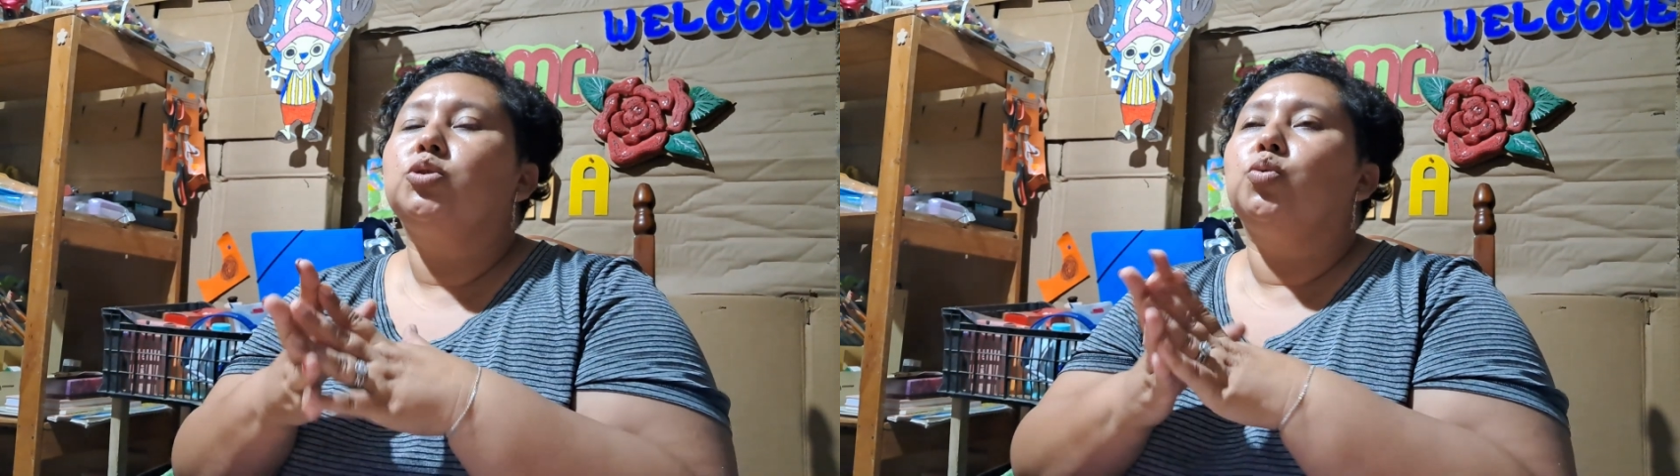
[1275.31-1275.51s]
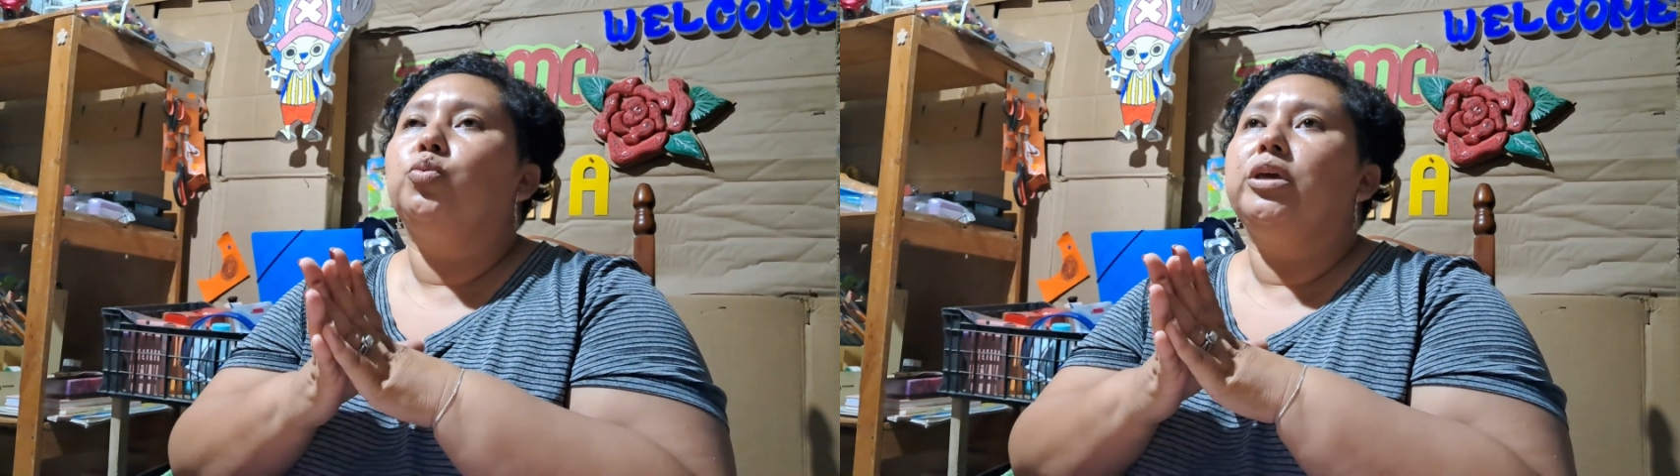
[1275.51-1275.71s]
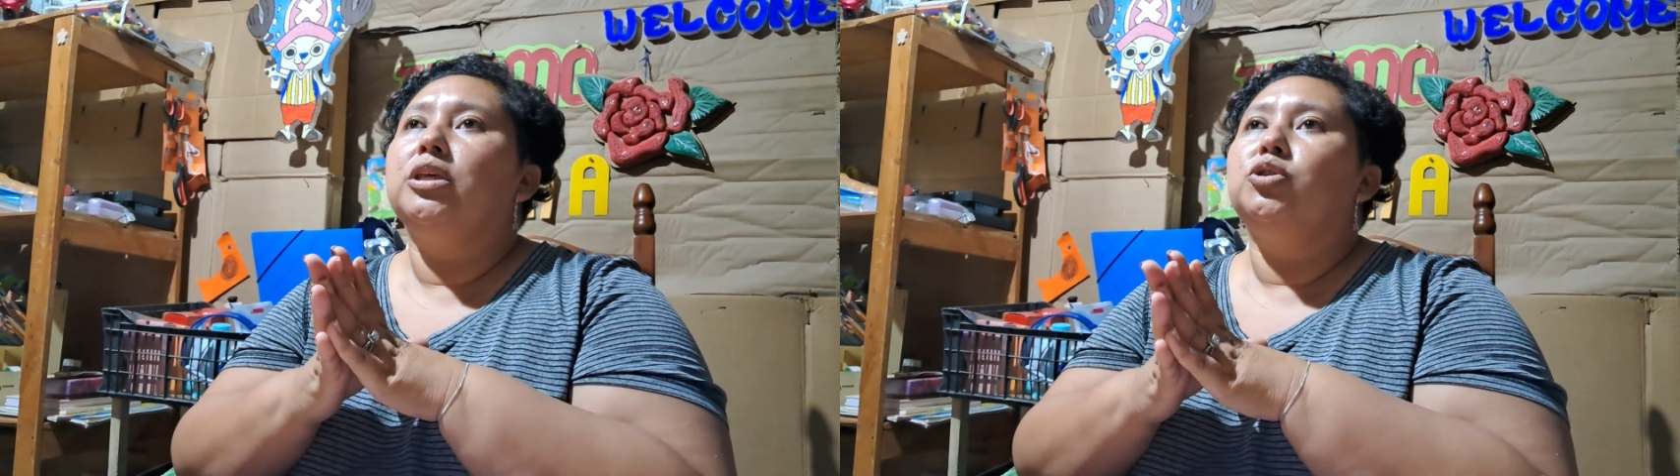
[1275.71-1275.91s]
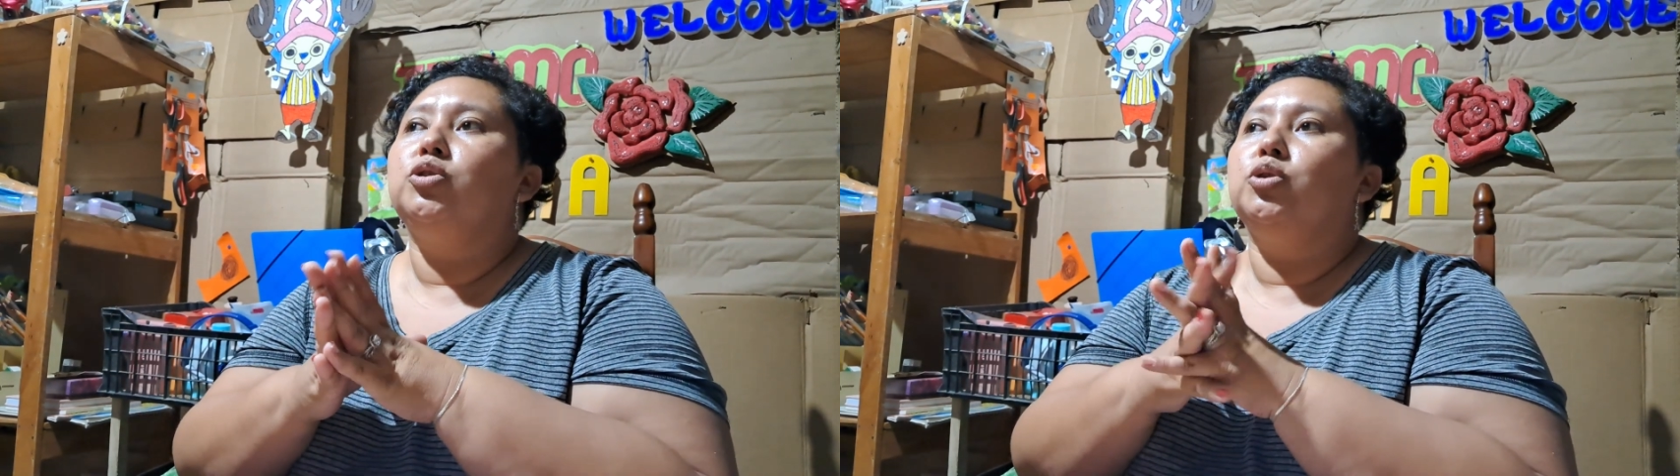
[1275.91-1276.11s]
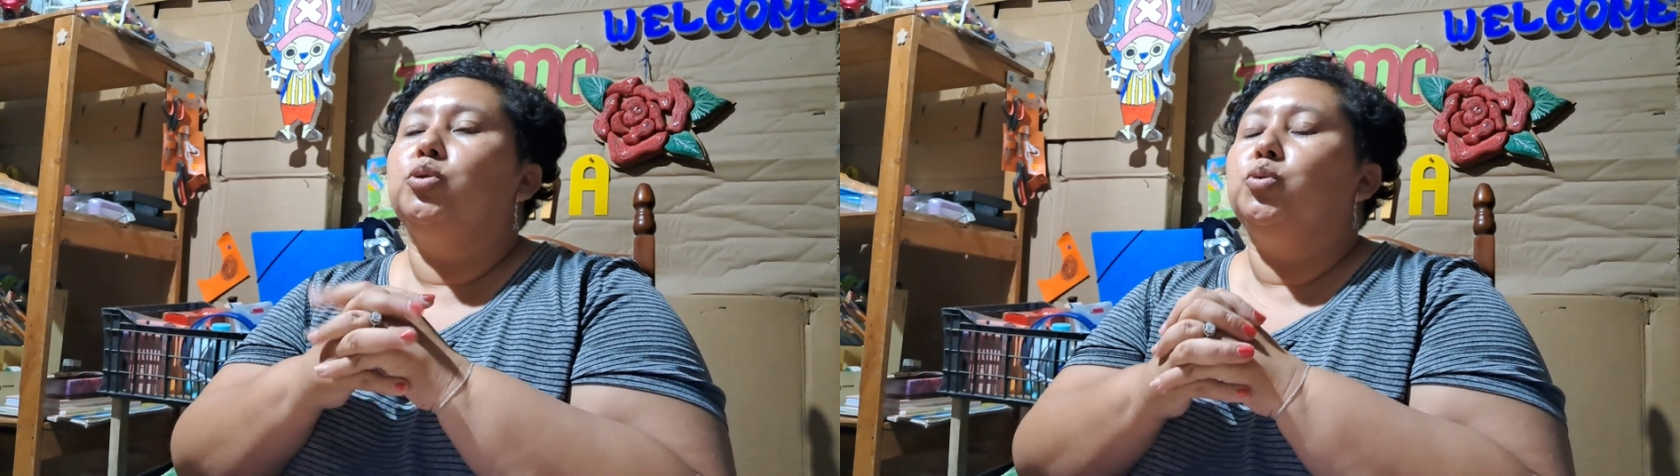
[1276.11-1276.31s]
we
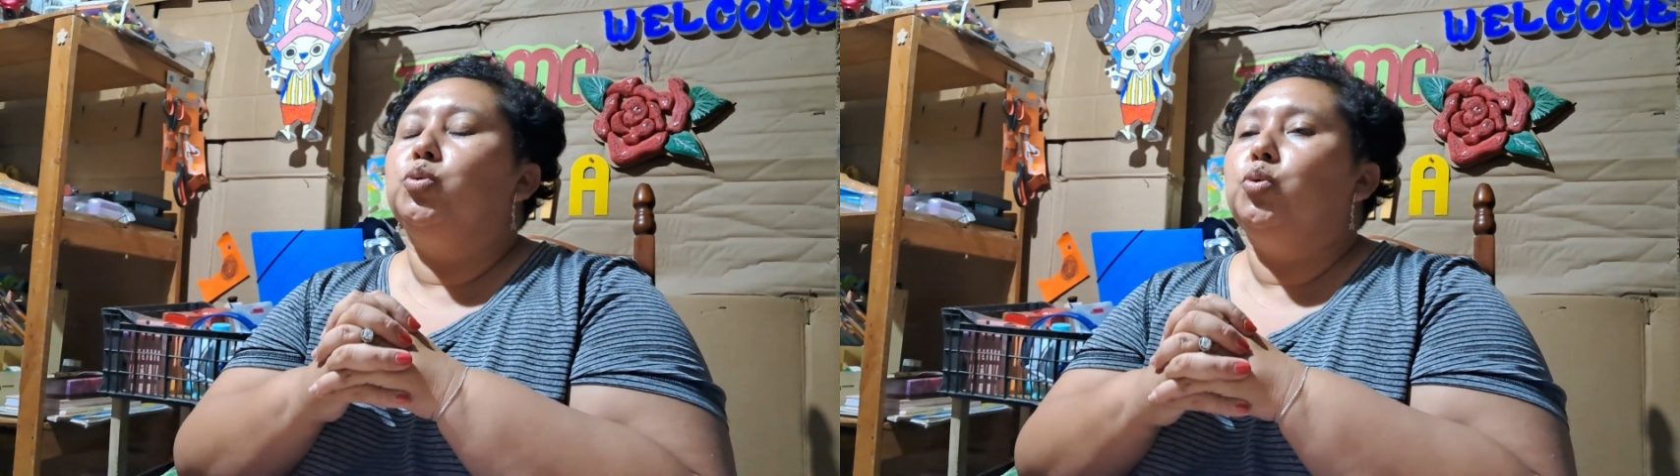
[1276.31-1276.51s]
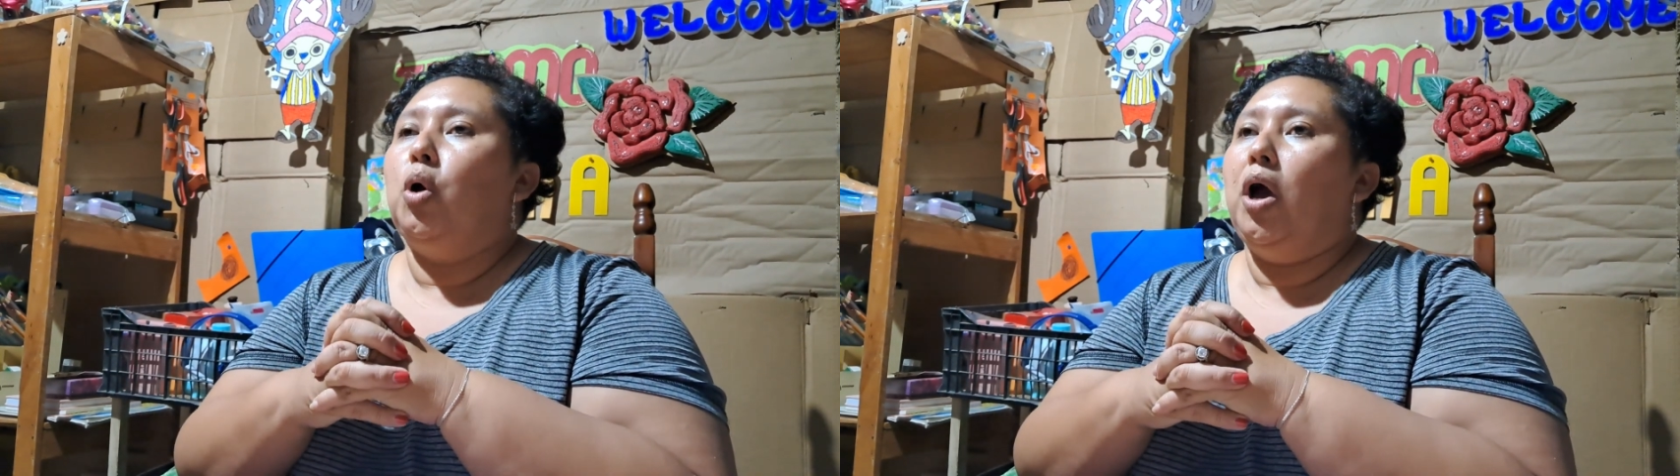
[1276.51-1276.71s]
do